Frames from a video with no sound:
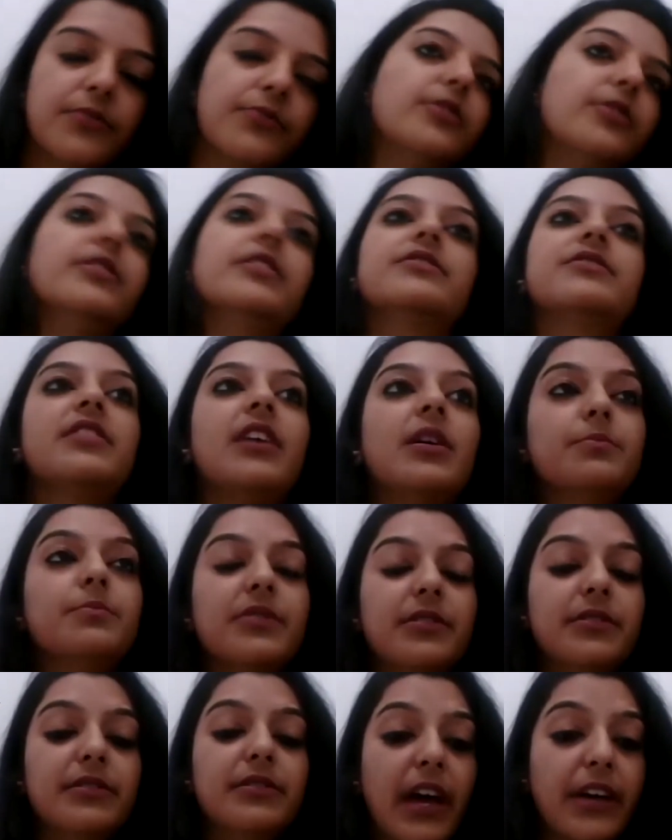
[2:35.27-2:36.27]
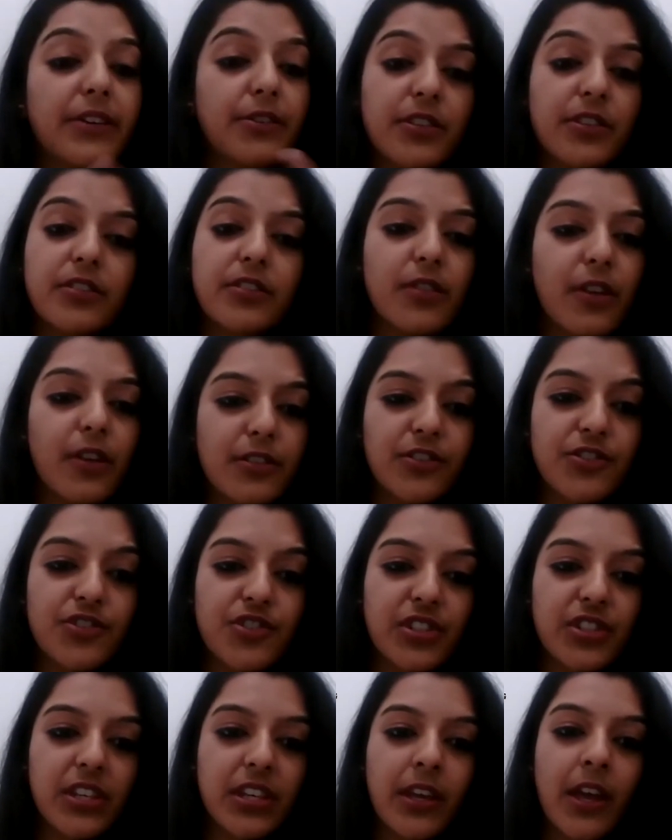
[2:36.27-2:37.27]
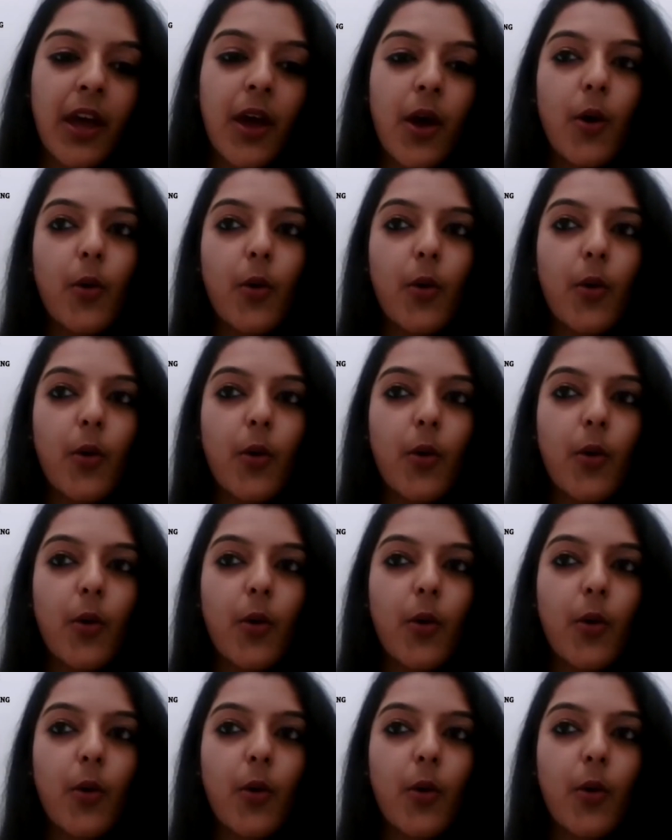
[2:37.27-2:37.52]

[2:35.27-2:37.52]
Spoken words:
for example, nanotechnology,